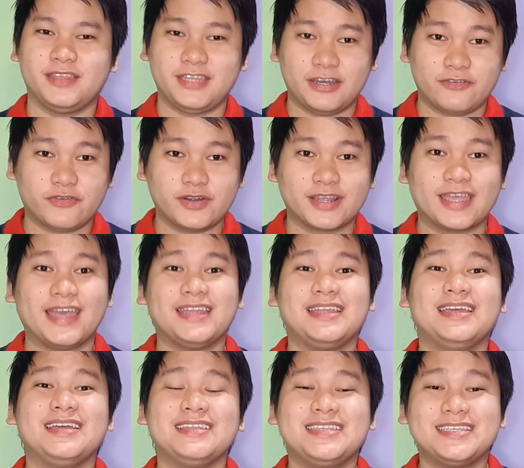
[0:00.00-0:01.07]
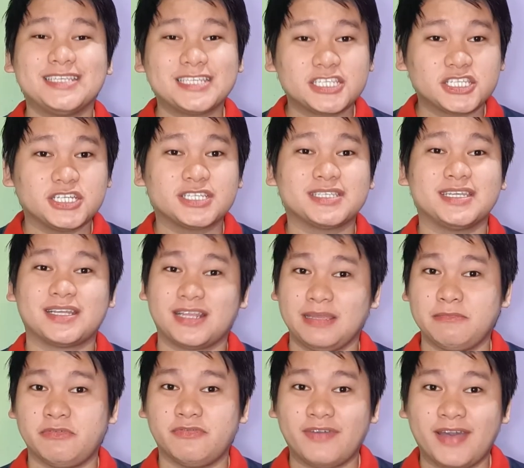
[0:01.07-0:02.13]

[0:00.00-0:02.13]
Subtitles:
Therefore again, this is just a claim of